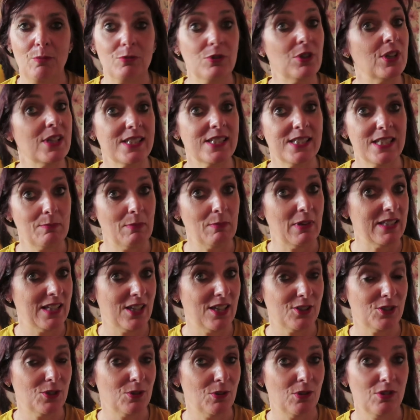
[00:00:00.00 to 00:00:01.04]
You can see my
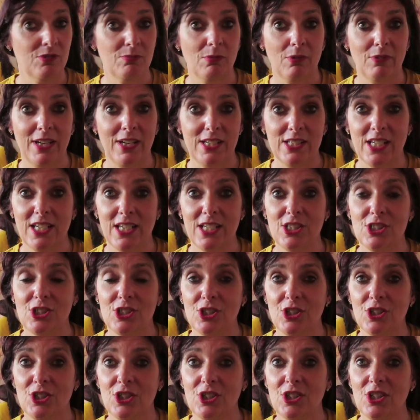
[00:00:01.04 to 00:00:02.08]
tattoos from
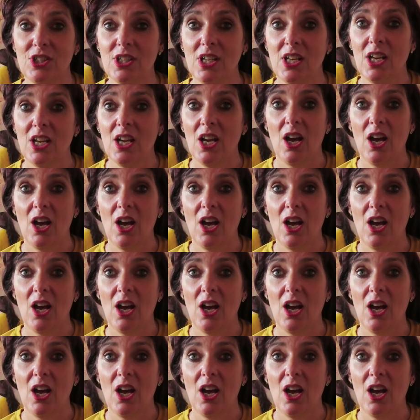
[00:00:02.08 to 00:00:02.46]
radiation.